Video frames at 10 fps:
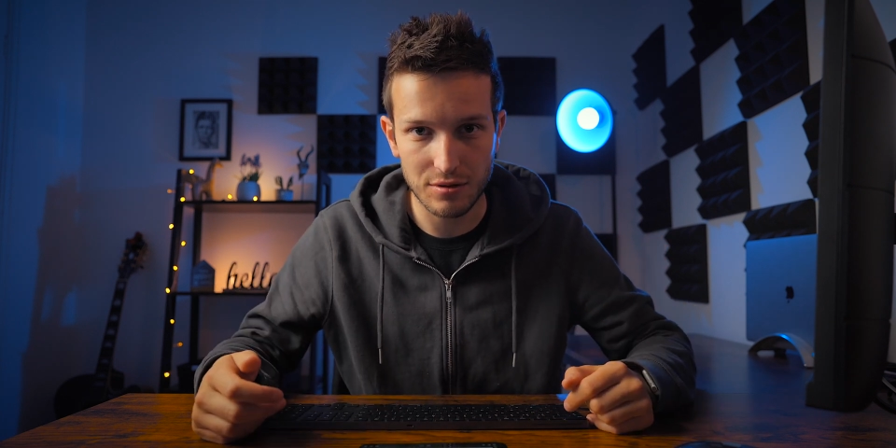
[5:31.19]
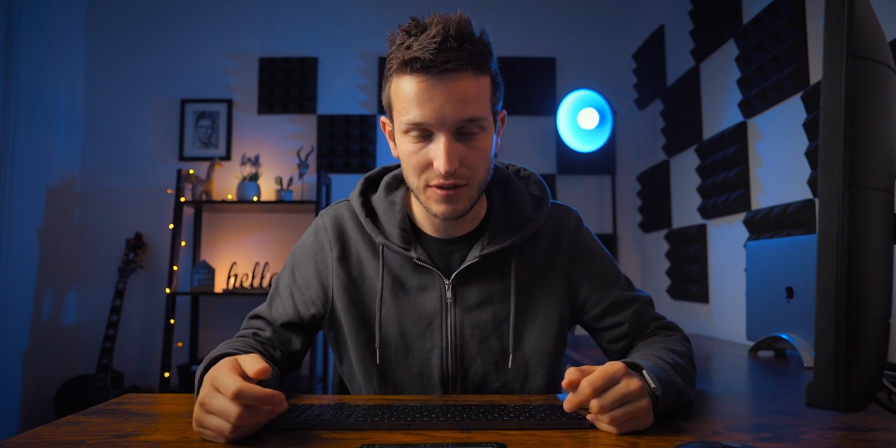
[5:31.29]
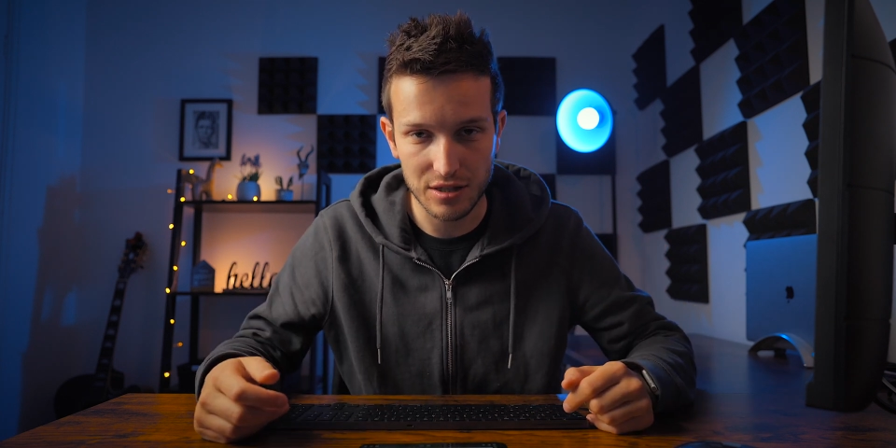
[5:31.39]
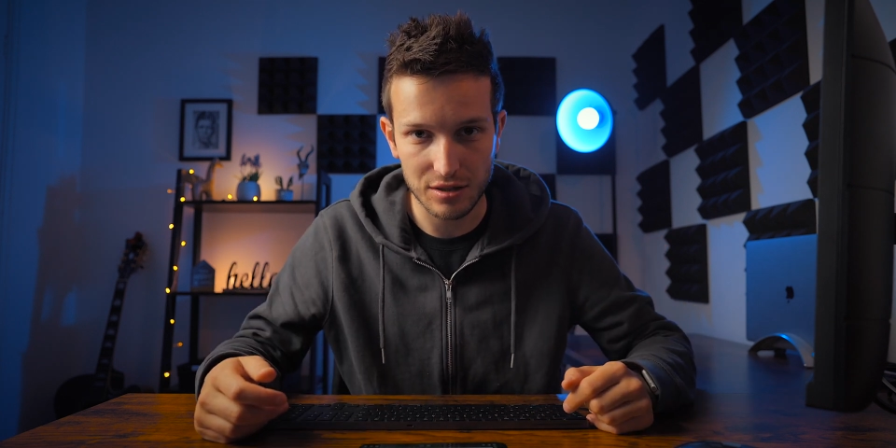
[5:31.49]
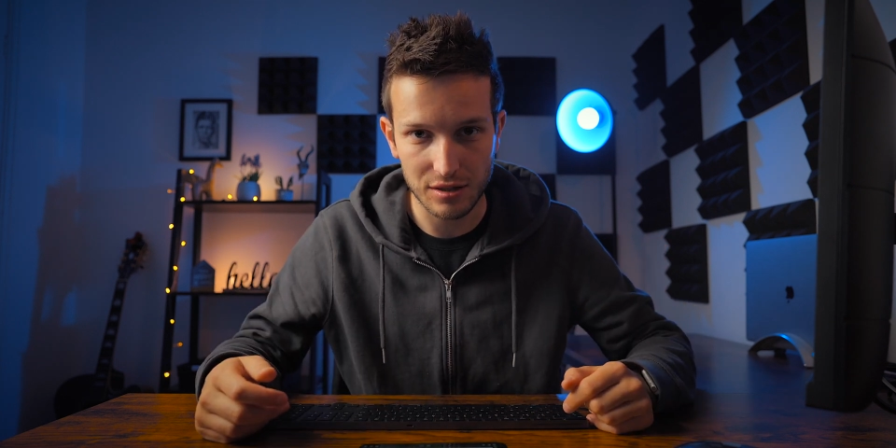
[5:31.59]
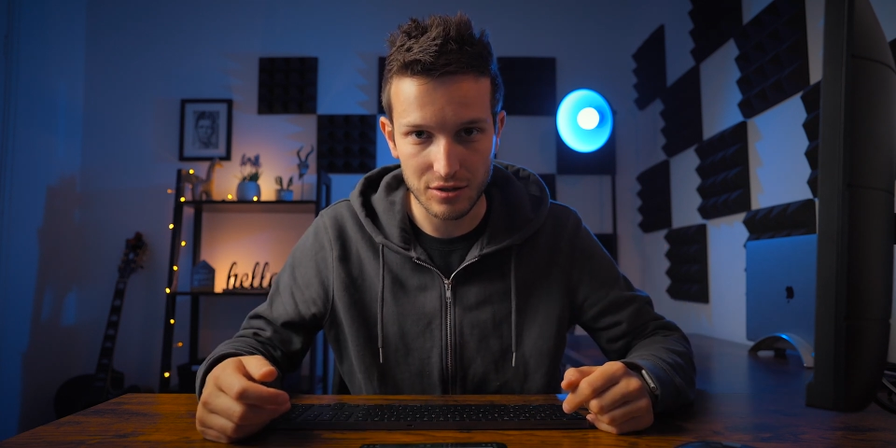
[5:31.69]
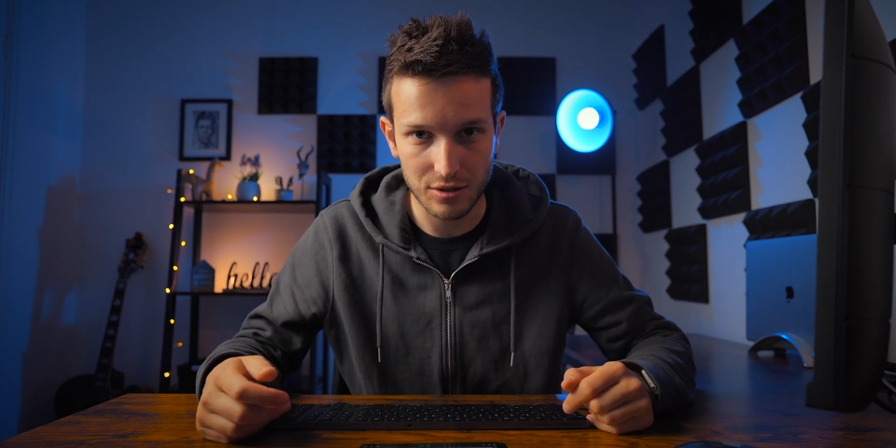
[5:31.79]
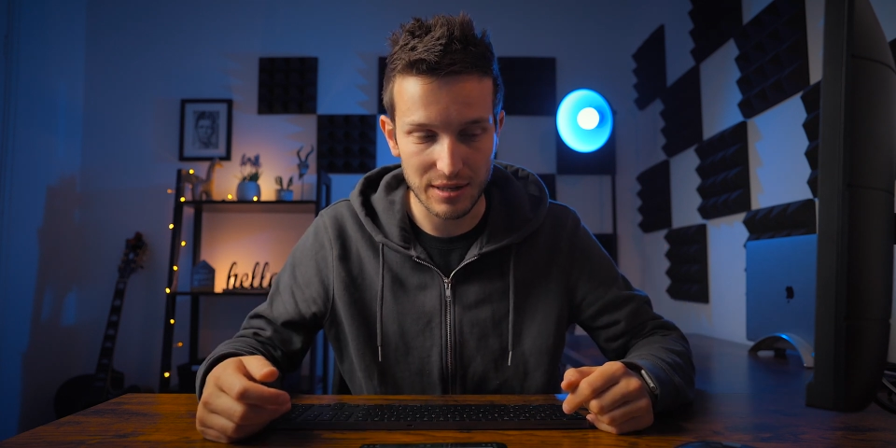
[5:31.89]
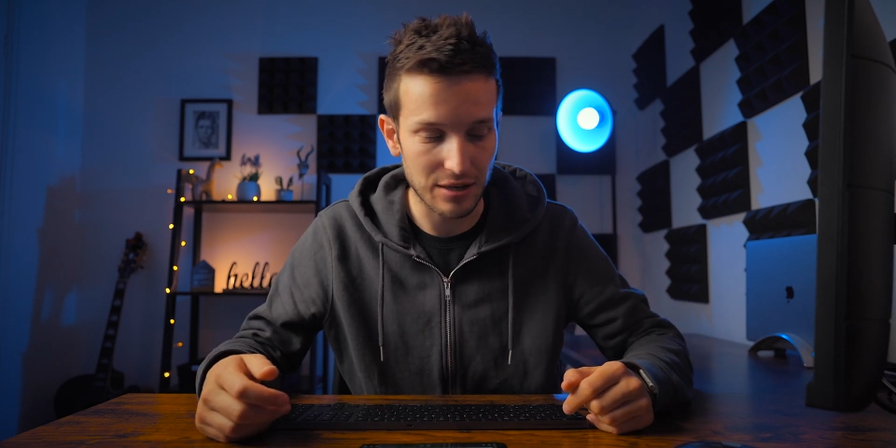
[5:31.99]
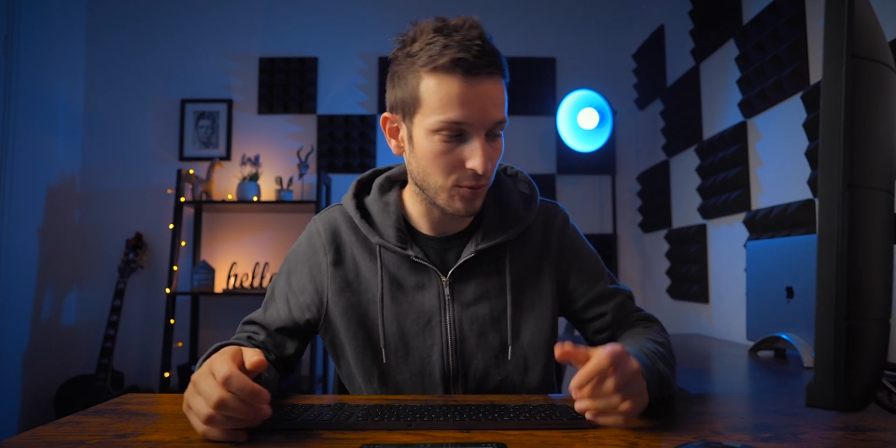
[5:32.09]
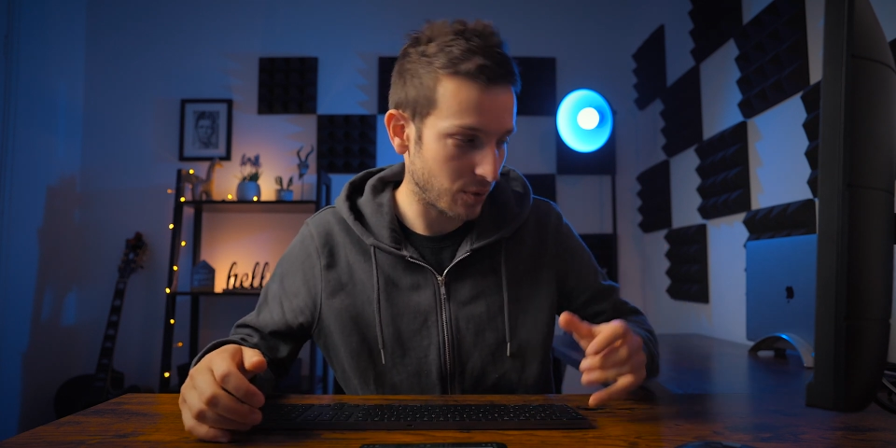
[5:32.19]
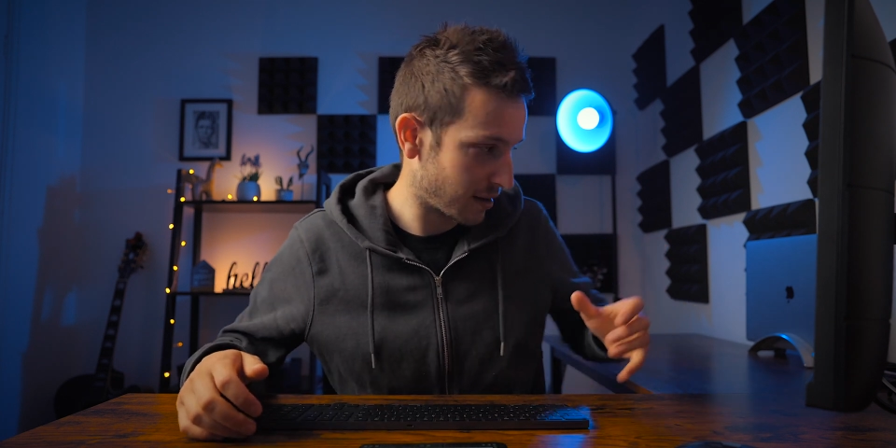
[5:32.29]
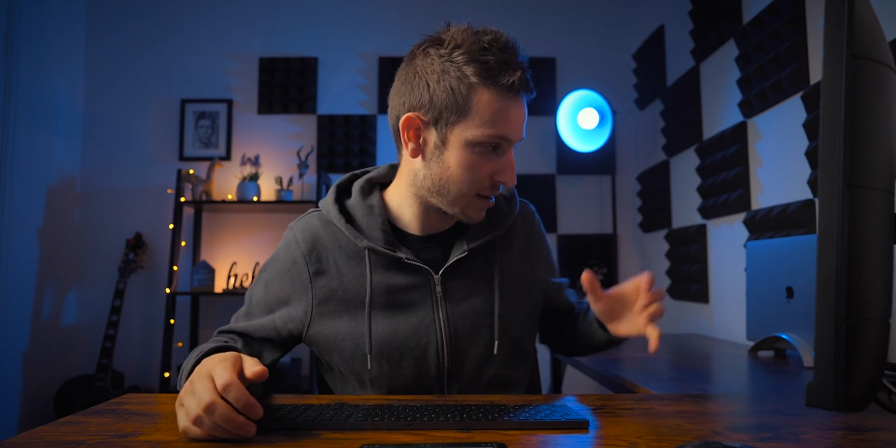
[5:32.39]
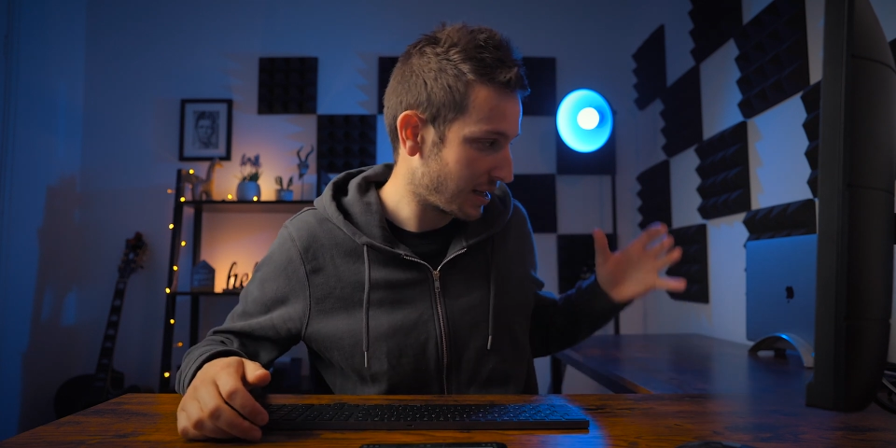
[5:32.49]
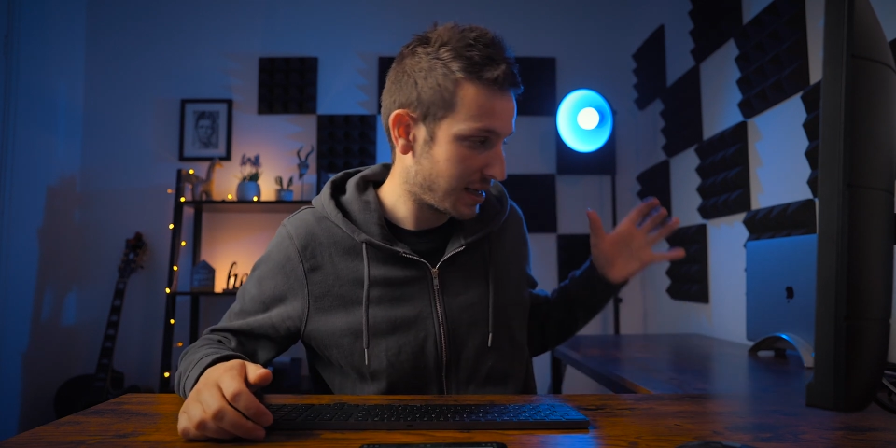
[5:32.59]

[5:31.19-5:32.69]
eventually come out with